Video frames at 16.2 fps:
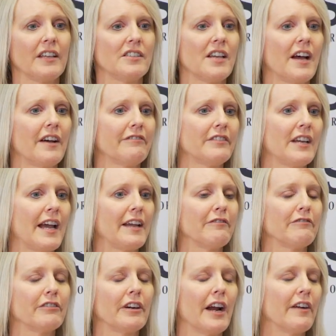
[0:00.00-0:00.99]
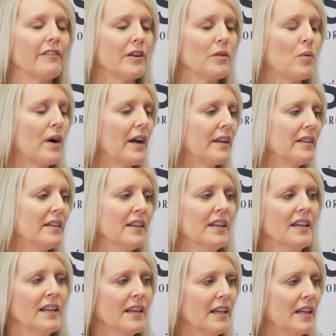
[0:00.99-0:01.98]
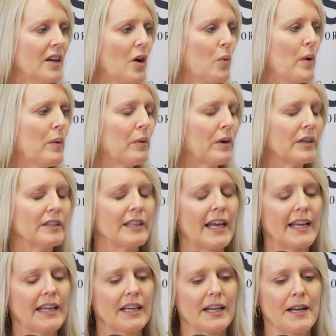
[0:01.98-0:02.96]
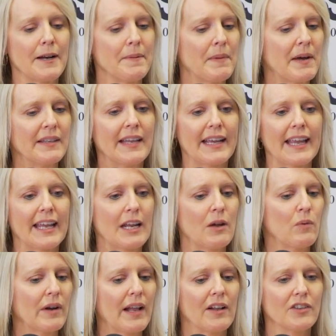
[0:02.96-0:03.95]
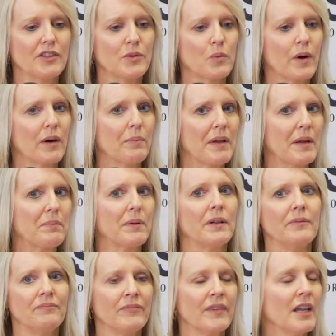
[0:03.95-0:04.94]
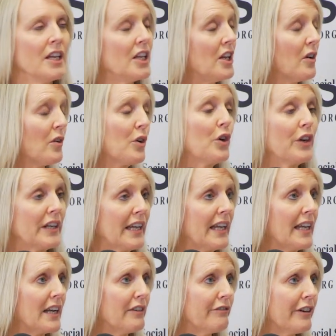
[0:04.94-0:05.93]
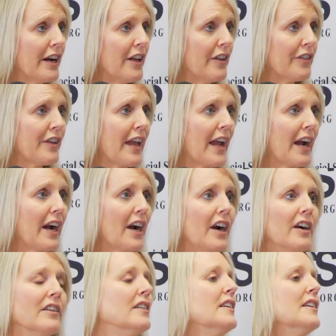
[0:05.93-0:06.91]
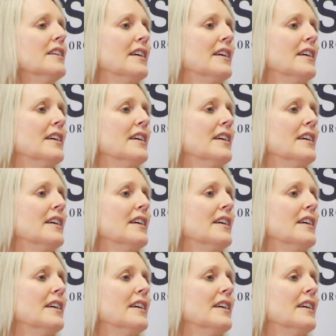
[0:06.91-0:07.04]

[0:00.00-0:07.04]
a tough time for everyone. We weren't unlike anyone else where people, couldn't get in for health care.